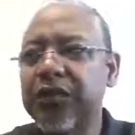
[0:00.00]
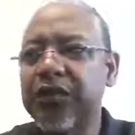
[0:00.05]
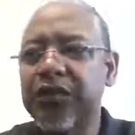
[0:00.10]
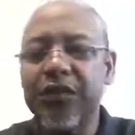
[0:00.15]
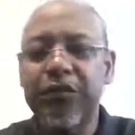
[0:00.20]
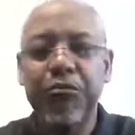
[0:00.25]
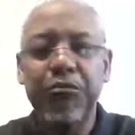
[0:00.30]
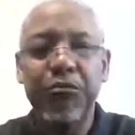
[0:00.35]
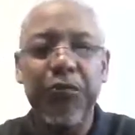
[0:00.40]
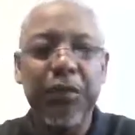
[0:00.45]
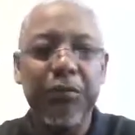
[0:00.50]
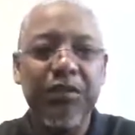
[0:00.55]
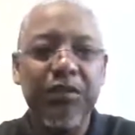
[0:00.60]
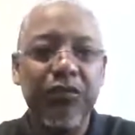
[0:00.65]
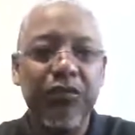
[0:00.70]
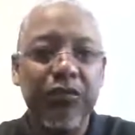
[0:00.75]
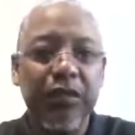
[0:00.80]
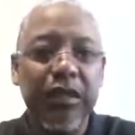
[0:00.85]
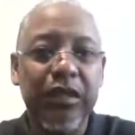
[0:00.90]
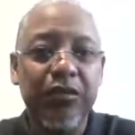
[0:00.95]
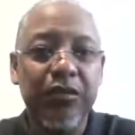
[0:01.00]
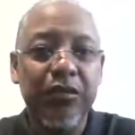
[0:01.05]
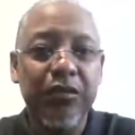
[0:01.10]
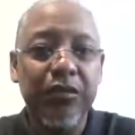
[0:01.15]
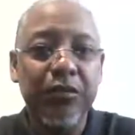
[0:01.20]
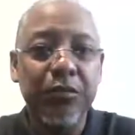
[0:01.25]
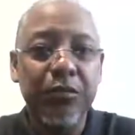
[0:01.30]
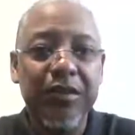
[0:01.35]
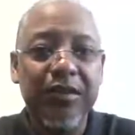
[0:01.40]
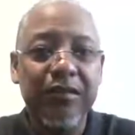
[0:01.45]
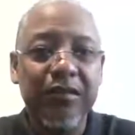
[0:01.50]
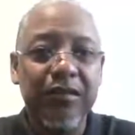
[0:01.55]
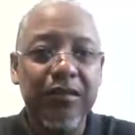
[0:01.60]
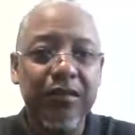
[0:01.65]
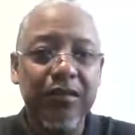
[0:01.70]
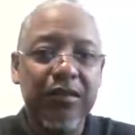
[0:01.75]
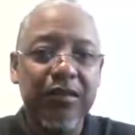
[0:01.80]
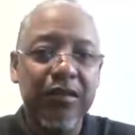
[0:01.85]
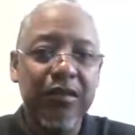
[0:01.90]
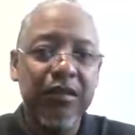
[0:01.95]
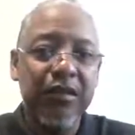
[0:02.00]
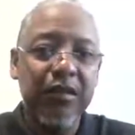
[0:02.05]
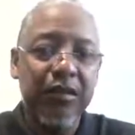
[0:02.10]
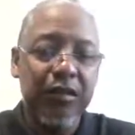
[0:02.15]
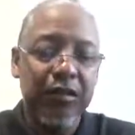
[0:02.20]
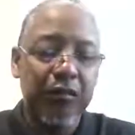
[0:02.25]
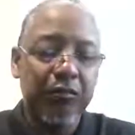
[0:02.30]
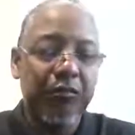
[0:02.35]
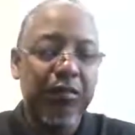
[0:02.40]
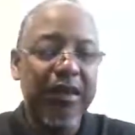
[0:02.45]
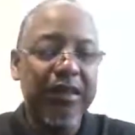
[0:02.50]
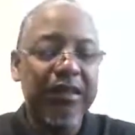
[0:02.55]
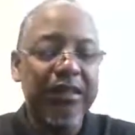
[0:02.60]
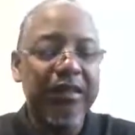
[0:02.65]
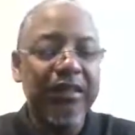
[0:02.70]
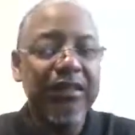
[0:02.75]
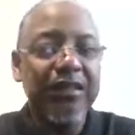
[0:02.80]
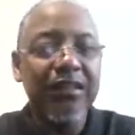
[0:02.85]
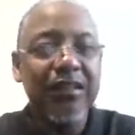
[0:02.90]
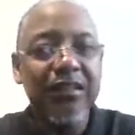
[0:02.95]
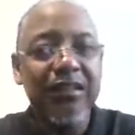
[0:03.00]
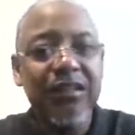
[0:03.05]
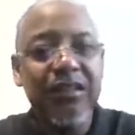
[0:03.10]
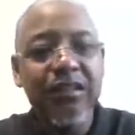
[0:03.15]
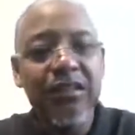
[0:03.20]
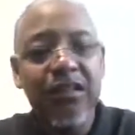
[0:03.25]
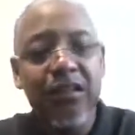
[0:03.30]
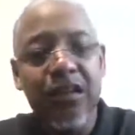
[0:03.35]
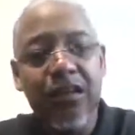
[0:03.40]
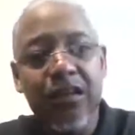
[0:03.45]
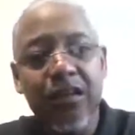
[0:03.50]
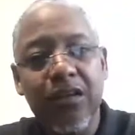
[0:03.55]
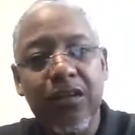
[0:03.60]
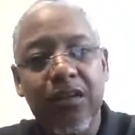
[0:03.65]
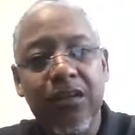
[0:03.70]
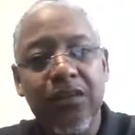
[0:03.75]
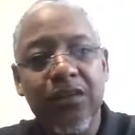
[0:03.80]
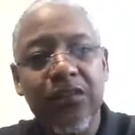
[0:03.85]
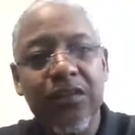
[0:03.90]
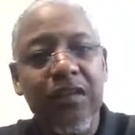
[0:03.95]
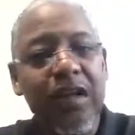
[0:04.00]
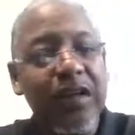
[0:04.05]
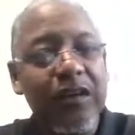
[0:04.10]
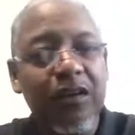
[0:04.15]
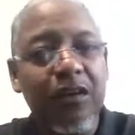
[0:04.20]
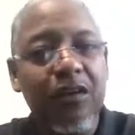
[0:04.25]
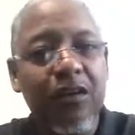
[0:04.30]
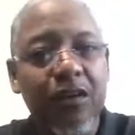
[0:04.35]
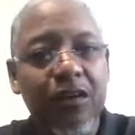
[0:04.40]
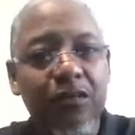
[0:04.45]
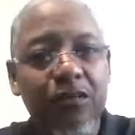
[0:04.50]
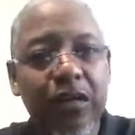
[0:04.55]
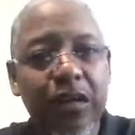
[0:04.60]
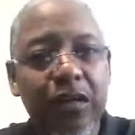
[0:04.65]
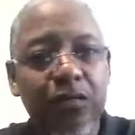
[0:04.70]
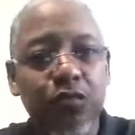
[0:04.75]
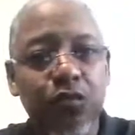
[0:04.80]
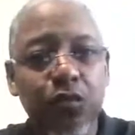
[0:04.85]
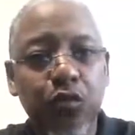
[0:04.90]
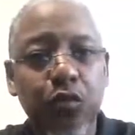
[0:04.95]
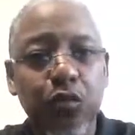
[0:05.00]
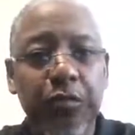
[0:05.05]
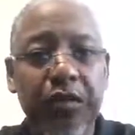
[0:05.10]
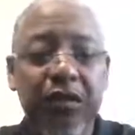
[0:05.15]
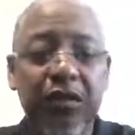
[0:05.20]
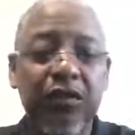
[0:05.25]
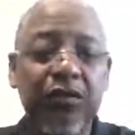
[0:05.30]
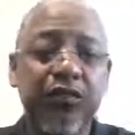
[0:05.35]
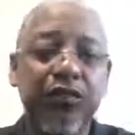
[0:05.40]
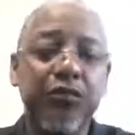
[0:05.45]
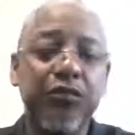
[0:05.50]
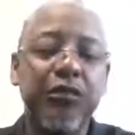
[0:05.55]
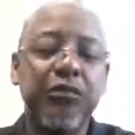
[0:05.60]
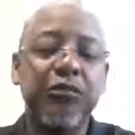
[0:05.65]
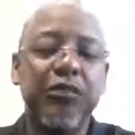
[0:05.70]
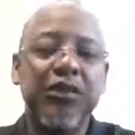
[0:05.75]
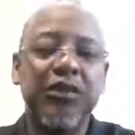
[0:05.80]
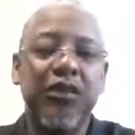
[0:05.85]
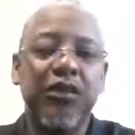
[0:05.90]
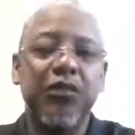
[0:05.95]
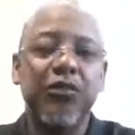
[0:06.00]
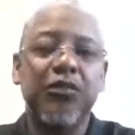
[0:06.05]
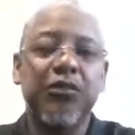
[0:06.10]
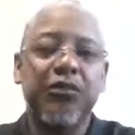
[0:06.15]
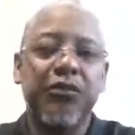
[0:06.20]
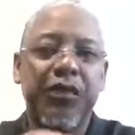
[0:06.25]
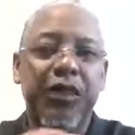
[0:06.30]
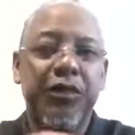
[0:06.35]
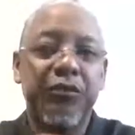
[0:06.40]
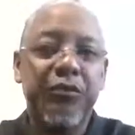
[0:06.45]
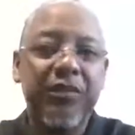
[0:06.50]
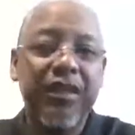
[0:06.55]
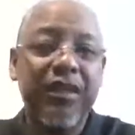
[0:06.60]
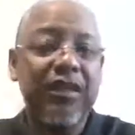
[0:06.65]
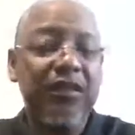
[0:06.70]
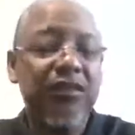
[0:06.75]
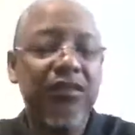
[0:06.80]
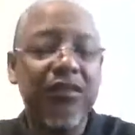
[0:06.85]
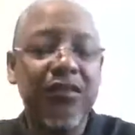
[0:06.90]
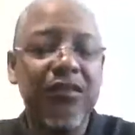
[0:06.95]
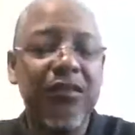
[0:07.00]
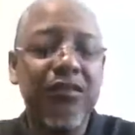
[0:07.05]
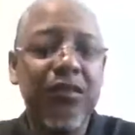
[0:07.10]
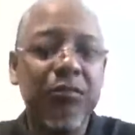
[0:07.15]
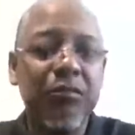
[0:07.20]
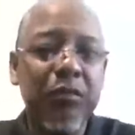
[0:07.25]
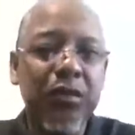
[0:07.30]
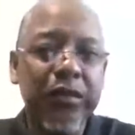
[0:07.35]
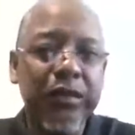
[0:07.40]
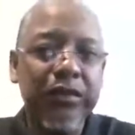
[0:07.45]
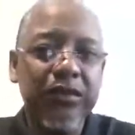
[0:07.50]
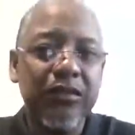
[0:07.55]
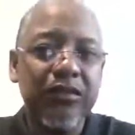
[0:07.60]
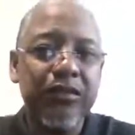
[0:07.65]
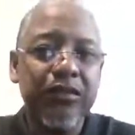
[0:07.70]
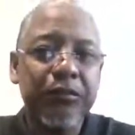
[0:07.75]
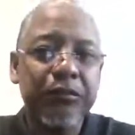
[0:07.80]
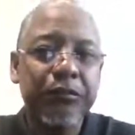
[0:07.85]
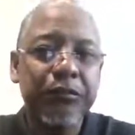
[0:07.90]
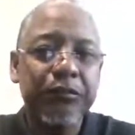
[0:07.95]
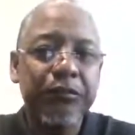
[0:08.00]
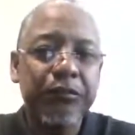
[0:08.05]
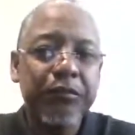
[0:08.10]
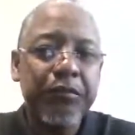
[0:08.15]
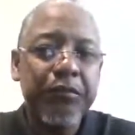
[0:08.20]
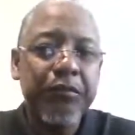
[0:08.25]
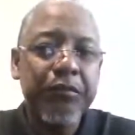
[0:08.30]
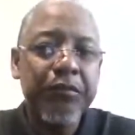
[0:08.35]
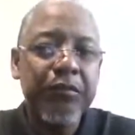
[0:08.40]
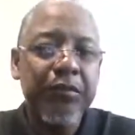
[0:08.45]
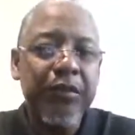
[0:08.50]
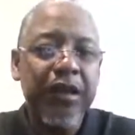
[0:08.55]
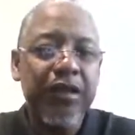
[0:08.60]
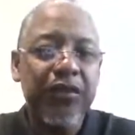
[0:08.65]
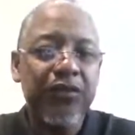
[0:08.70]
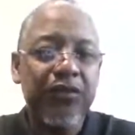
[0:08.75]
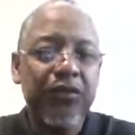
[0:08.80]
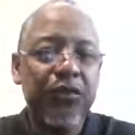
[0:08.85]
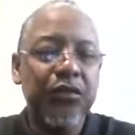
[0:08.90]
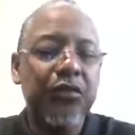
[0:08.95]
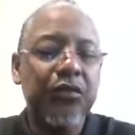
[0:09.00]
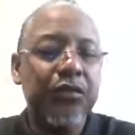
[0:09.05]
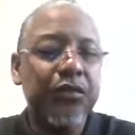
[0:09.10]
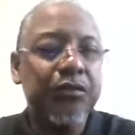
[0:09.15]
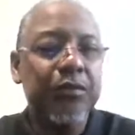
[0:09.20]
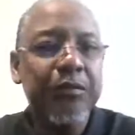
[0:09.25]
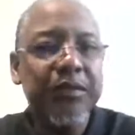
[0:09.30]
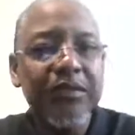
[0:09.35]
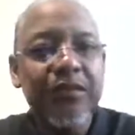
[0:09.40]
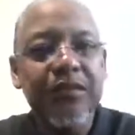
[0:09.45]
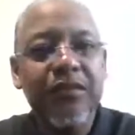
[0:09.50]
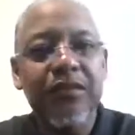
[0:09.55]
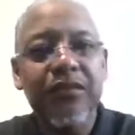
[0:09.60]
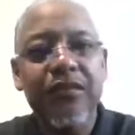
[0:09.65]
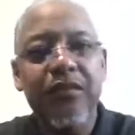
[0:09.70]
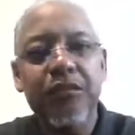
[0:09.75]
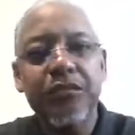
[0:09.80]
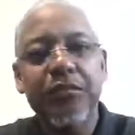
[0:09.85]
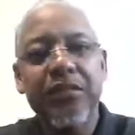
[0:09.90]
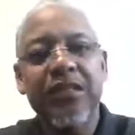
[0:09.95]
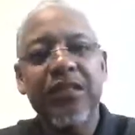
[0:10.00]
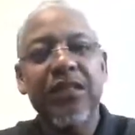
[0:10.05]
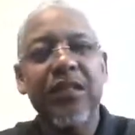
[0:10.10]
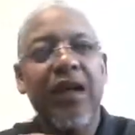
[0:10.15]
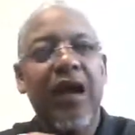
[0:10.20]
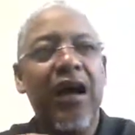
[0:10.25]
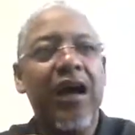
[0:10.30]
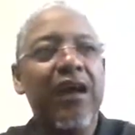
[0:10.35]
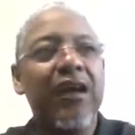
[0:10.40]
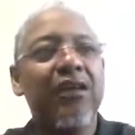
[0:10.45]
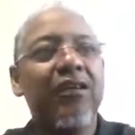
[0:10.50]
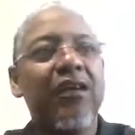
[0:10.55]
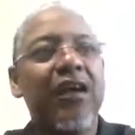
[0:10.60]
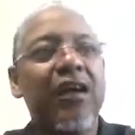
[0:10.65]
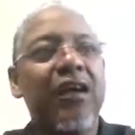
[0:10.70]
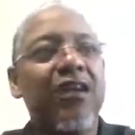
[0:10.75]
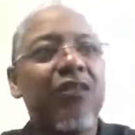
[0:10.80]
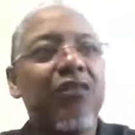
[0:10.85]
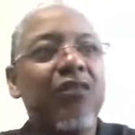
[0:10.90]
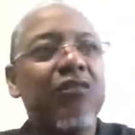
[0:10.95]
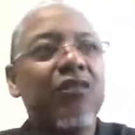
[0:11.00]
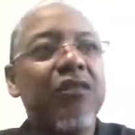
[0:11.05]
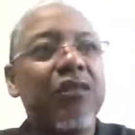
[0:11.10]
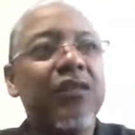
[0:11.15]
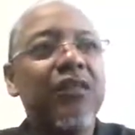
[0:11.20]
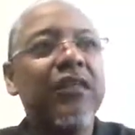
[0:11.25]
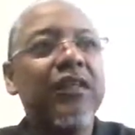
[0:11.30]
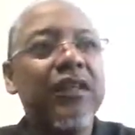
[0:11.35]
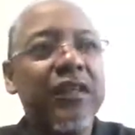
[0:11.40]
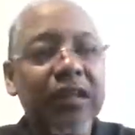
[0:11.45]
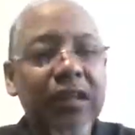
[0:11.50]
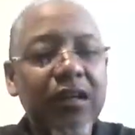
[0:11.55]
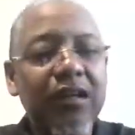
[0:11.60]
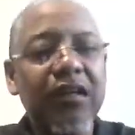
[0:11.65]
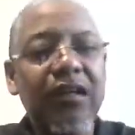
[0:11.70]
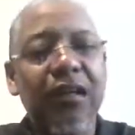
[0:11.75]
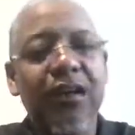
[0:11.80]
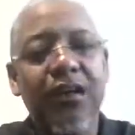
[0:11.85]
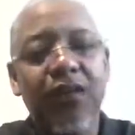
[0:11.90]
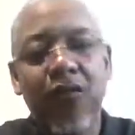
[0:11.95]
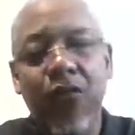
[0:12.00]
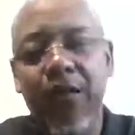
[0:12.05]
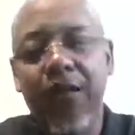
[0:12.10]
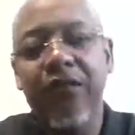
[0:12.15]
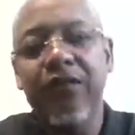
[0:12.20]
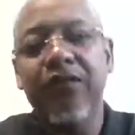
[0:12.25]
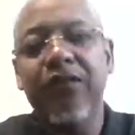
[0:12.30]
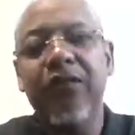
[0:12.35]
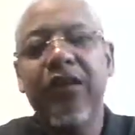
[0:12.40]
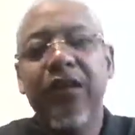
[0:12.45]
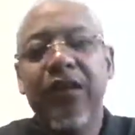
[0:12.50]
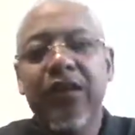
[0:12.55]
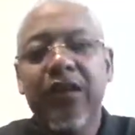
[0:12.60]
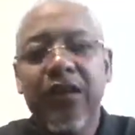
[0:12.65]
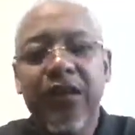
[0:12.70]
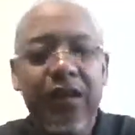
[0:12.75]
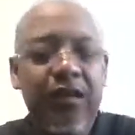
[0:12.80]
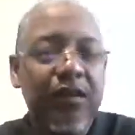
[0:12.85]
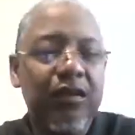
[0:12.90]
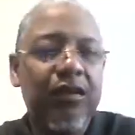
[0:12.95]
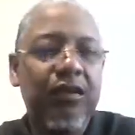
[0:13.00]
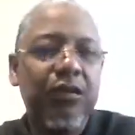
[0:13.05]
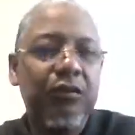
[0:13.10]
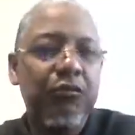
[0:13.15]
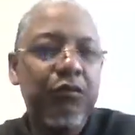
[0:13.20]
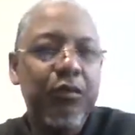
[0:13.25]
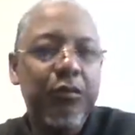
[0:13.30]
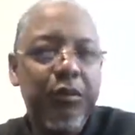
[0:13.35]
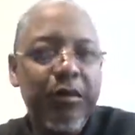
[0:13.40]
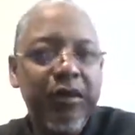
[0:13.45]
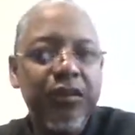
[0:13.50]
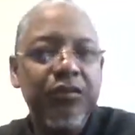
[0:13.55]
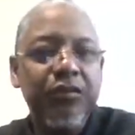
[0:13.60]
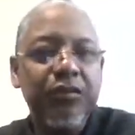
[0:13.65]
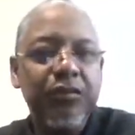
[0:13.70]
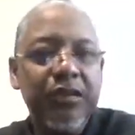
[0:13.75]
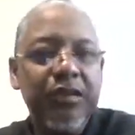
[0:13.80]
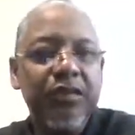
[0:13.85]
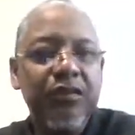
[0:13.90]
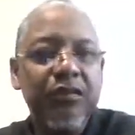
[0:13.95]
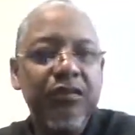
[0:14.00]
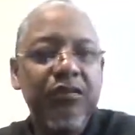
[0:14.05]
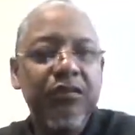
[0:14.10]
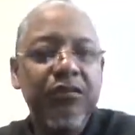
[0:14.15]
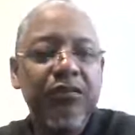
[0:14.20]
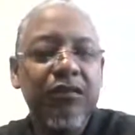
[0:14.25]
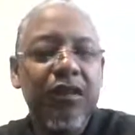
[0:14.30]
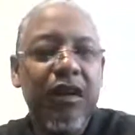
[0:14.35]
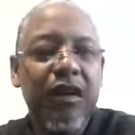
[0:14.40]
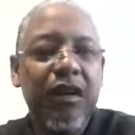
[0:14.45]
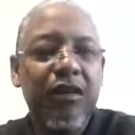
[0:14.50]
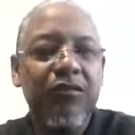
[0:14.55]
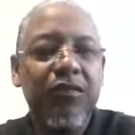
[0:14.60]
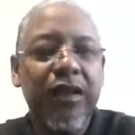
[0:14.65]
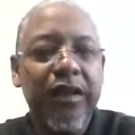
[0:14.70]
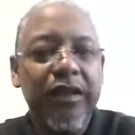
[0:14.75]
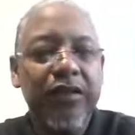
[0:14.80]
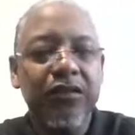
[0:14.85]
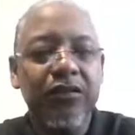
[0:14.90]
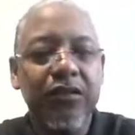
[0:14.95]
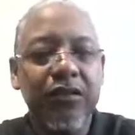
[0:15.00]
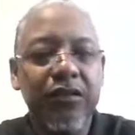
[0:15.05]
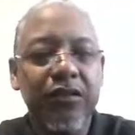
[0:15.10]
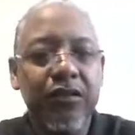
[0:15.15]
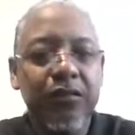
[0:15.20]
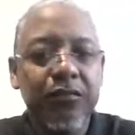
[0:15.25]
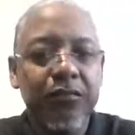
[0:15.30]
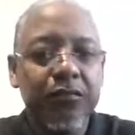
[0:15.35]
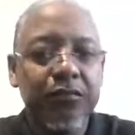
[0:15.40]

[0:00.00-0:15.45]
maybe there's less expenses, but it's not a hard and fast rule, because you could be an older family and just getting a mortgage. And so your expenses could be higher, and you could need a greater income replacement factor there.